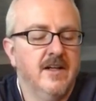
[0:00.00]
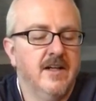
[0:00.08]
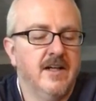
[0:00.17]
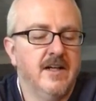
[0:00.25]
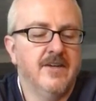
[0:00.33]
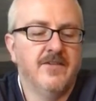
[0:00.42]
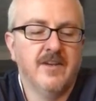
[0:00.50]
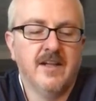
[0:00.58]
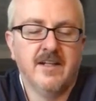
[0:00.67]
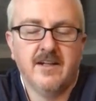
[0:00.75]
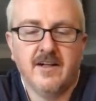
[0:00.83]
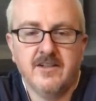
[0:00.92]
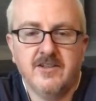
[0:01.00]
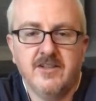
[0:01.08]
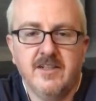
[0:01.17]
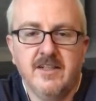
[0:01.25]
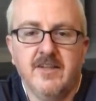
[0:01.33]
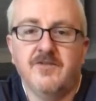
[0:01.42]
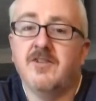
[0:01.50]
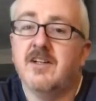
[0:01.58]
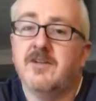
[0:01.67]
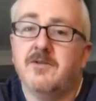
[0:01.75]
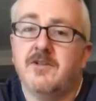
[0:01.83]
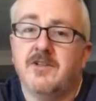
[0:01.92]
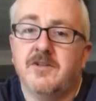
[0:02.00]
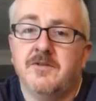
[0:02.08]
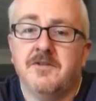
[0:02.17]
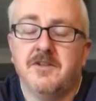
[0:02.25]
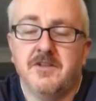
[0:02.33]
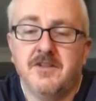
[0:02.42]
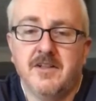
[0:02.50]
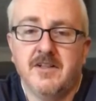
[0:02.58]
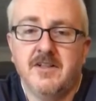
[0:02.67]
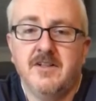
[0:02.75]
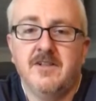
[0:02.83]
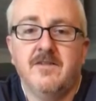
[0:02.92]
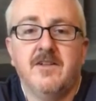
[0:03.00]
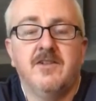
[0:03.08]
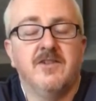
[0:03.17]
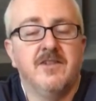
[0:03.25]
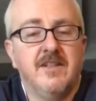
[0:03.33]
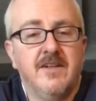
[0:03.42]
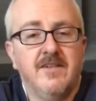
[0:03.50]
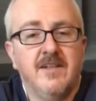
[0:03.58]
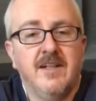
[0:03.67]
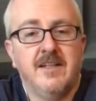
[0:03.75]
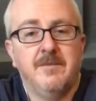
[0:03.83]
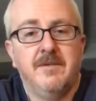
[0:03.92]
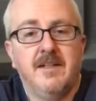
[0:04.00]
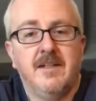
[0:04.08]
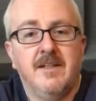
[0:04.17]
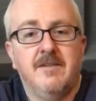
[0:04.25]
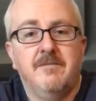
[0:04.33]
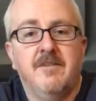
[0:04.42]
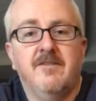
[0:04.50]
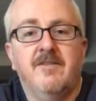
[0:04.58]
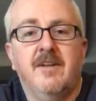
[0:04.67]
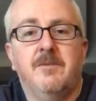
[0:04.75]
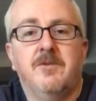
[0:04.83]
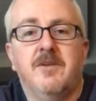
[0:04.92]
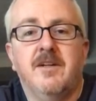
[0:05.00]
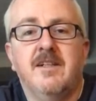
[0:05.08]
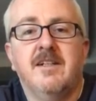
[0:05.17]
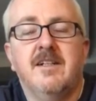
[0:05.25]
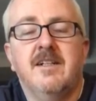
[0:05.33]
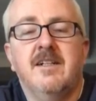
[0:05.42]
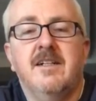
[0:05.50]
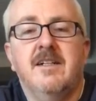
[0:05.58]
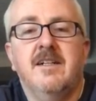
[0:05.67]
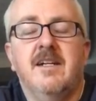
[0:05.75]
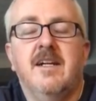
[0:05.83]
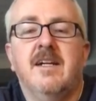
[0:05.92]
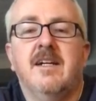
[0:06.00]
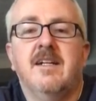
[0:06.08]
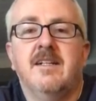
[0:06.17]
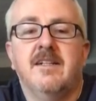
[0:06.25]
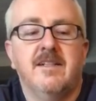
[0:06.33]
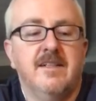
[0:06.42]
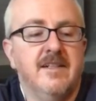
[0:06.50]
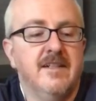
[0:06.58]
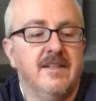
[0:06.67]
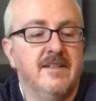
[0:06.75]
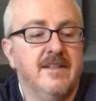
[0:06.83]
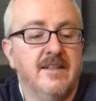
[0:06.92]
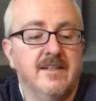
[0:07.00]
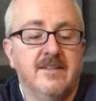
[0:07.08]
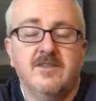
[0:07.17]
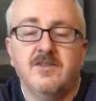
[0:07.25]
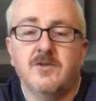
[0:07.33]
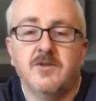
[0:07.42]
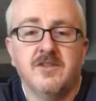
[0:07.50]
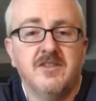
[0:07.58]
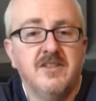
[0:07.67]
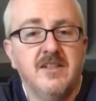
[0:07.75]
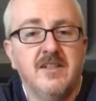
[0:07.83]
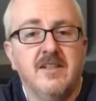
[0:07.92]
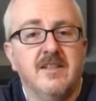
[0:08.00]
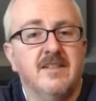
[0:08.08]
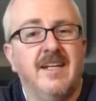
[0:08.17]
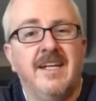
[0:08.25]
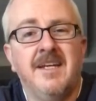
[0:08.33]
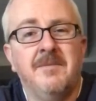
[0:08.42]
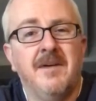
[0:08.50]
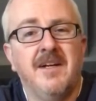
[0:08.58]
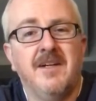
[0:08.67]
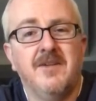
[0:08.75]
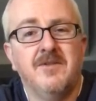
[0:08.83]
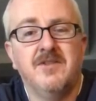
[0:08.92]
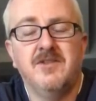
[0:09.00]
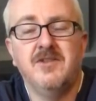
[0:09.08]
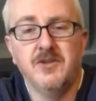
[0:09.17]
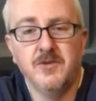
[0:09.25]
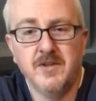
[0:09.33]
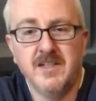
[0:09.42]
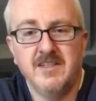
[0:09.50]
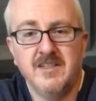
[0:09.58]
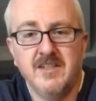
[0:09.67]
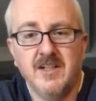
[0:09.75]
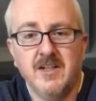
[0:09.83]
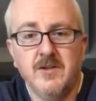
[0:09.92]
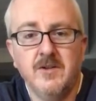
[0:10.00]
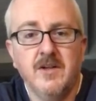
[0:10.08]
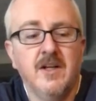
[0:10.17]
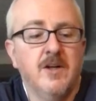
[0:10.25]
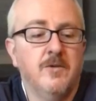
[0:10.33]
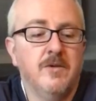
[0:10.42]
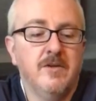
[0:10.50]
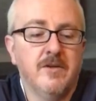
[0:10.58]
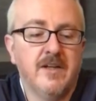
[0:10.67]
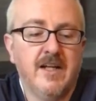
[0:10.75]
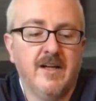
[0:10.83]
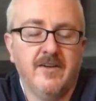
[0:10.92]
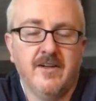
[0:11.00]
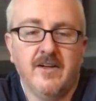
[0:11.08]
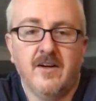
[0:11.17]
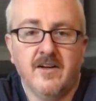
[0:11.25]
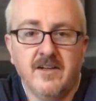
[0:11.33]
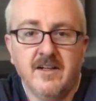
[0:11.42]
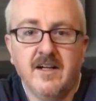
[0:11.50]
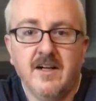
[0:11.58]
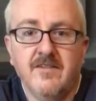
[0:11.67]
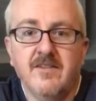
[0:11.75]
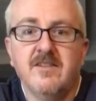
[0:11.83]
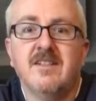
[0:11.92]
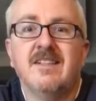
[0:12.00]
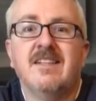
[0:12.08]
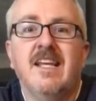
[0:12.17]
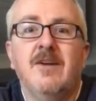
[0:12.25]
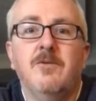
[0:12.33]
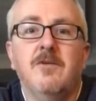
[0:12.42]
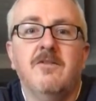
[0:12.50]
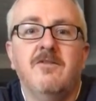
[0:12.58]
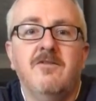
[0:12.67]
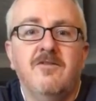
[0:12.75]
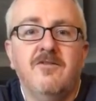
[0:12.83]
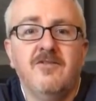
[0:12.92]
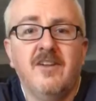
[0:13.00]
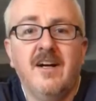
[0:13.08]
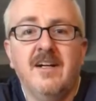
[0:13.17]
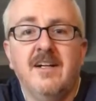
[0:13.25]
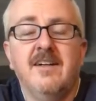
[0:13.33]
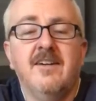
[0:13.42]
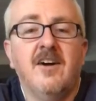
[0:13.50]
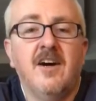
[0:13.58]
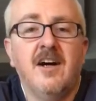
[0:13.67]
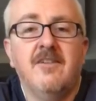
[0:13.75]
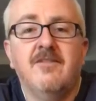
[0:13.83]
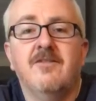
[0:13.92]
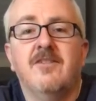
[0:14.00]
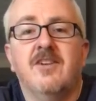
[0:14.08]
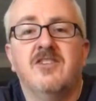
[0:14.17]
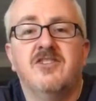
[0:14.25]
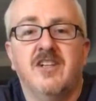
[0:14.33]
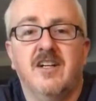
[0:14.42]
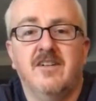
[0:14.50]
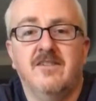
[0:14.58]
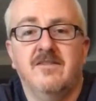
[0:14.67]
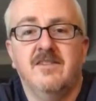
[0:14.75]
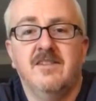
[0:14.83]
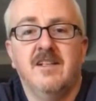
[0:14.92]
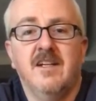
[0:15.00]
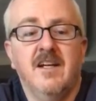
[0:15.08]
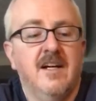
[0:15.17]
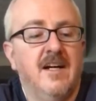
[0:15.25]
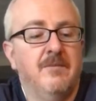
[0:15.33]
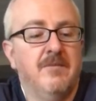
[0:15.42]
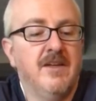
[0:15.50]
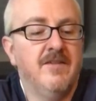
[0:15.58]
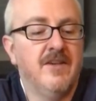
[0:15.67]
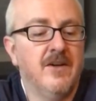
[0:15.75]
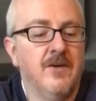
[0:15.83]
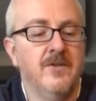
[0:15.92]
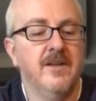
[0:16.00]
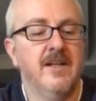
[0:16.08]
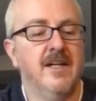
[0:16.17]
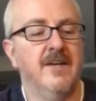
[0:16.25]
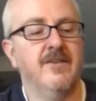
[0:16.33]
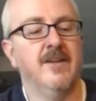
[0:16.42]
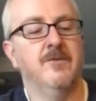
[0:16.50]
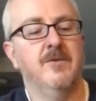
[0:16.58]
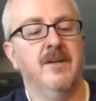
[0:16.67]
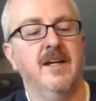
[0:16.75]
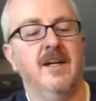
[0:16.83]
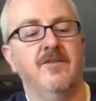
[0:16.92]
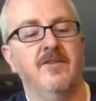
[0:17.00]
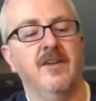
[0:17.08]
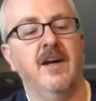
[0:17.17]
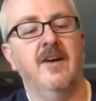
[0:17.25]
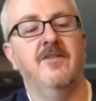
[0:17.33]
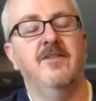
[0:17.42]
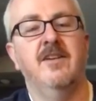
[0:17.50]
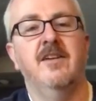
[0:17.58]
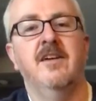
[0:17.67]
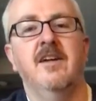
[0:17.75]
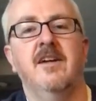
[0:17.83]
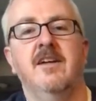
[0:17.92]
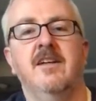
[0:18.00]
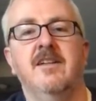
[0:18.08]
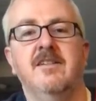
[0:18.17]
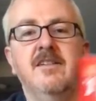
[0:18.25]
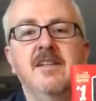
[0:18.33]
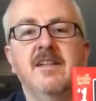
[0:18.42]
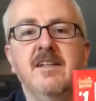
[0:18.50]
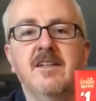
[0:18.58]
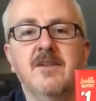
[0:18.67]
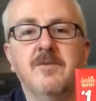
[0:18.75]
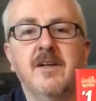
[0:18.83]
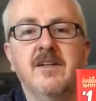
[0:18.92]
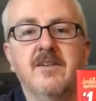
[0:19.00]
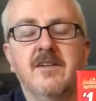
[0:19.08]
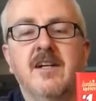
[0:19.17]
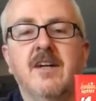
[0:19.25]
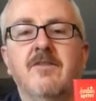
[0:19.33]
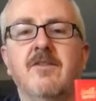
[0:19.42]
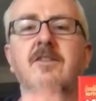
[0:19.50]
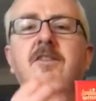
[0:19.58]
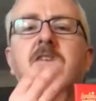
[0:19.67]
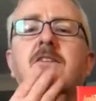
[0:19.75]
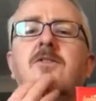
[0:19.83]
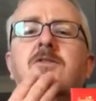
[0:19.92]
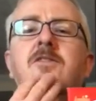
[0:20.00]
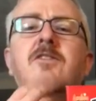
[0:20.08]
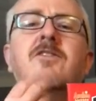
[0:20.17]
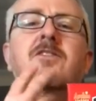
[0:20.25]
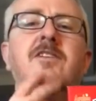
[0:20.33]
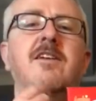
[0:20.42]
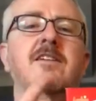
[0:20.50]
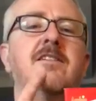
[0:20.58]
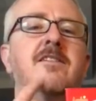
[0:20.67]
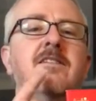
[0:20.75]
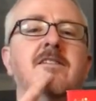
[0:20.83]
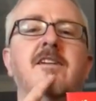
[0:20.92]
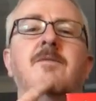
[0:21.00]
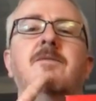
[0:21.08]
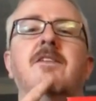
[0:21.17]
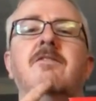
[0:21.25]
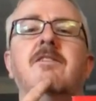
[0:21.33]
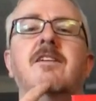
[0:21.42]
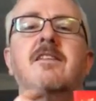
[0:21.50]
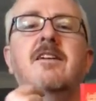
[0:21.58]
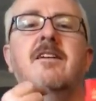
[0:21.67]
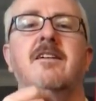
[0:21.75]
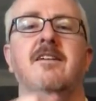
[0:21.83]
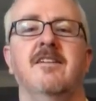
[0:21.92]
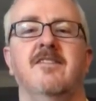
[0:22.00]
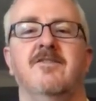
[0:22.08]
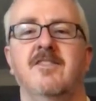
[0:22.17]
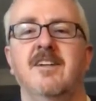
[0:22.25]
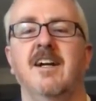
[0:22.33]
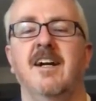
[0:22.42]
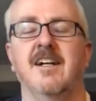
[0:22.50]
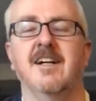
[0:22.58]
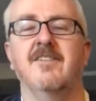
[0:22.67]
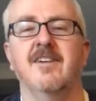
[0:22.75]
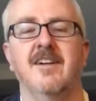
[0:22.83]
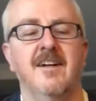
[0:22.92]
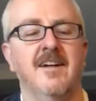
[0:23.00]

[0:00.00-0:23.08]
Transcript: if you like Archie, if you like what they're doing with their dark universe, you're definitely gonna have to pick up a Vampironica, and it stores still. This came out 2 weeks ago. We were carrying all the covers. They were flying off of our shelves. I believe the only cover that we have left is the regular cover. You got something right there, kind of cover.